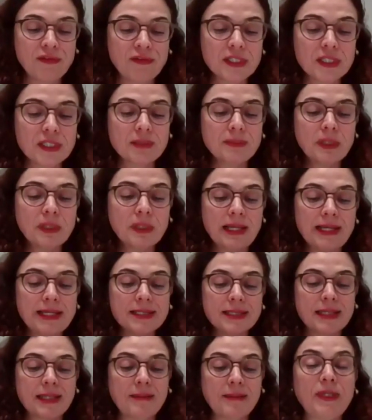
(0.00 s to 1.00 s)
First of all,
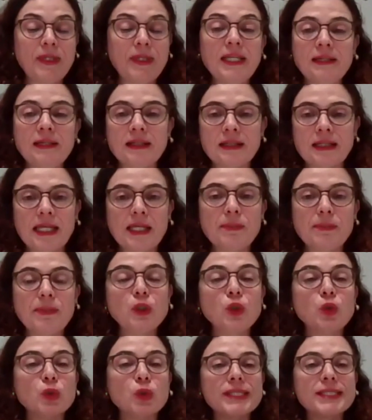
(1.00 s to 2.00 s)
being
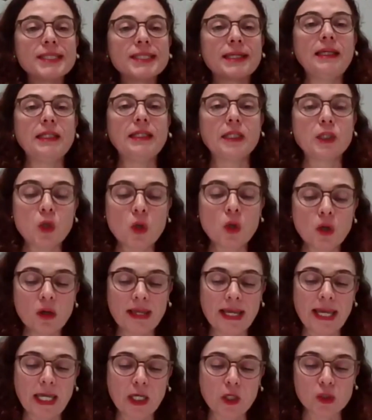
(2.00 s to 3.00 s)
able to scale the
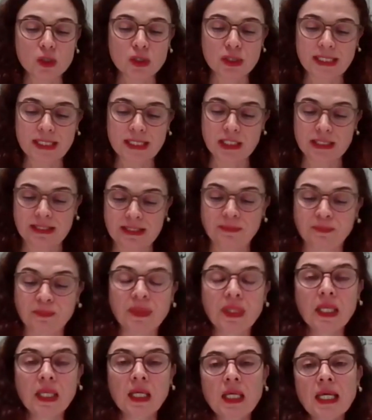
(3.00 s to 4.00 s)
whole
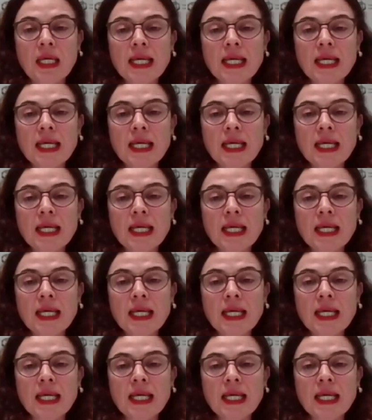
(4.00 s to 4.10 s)
ecosystem,